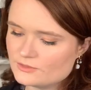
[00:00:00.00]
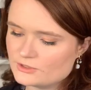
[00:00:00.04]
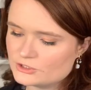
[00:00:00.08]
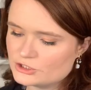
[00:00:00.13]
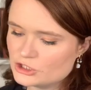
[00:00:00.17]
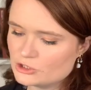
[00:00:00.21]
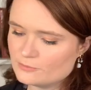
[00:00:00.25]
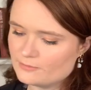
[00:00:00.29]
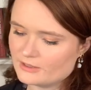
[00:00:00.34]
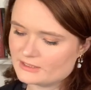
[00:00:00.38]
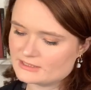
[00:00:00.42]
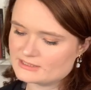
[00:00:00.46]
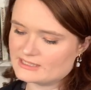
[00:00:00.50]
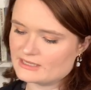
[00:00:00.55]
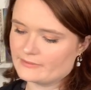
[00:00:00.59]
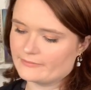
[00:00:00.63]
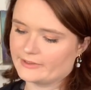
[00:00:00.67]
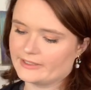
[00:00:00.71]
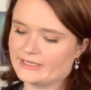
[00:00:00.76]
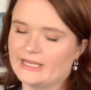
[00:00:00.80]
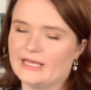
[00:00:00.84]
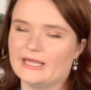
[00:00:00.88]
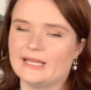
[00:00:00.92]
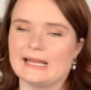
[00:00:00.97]
The two books that
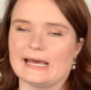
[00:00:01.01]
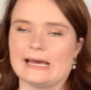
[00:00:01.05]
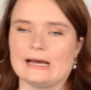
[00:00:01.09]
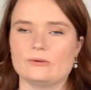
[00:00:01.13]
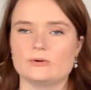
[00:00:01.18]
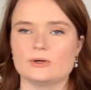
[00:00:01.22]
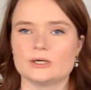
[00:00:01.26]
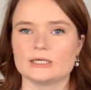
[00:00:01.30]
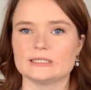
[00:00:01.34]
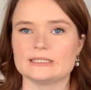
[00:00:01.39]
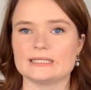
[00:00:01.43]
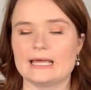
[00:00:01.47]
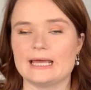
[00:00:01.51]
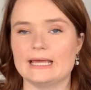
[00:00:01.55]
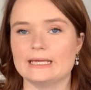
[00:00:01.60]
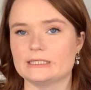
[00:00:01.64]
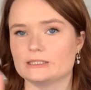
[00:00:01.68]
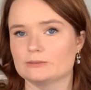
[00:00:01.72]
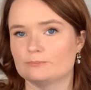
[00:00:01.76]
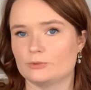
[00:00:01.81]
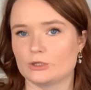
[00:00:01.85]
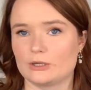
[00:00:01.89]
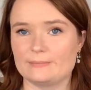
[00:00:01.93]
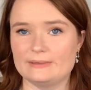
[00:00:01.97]
were in our
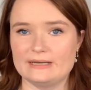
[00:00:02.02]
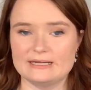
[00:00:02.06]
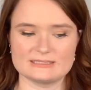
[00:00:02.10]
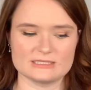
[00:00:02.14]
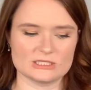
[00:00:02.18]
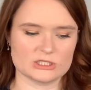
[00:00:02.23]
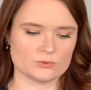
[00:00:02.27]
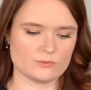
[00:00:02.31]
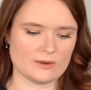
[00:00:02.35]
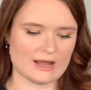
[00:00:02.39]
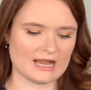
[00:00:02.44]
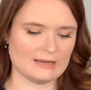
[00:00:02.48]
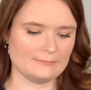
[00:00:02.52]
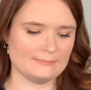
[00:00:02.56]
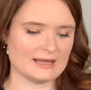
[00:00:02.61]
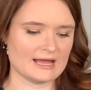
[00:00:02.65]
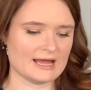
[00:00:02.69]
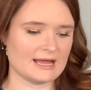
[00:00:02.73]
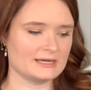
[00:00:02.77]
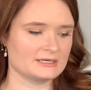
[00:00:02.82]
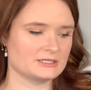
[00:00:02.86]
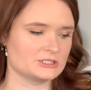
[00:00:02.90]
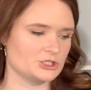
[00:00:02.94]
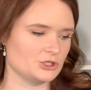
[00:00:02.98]
like Book Bonanza swag
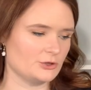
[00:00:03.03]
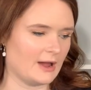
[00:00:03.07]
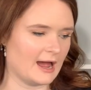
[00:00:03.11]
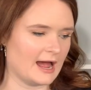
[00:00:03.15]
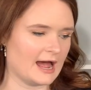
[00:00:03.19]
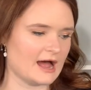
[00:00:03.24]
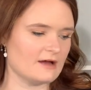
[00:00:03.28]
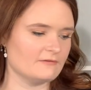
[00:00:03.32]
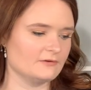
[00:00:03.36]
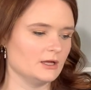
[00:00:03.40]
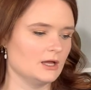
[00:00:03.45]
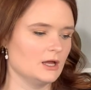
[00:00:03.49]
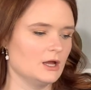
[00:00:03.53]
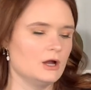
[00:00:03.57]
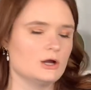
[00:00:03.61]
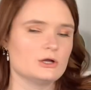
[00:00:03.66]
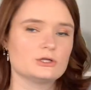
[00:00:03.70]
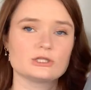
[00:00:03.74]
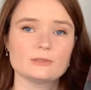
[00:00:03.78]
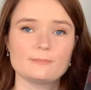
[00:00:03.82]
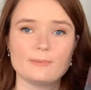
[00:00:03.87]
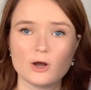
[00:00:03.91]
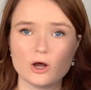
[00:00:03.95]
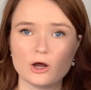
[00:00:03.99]
bags, you have
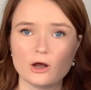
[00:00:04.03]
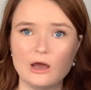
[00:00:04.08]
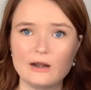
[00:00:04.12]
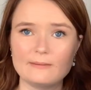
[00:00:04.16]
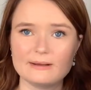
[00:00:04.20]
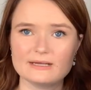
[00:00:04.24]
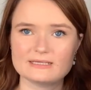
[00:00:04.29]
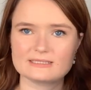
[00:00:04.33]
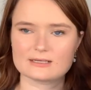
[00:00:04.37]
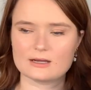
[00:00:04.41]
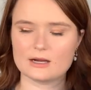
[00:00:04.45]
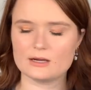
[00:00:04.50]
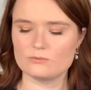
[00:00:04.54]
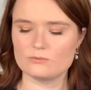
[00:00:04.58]
The Pawn by Sky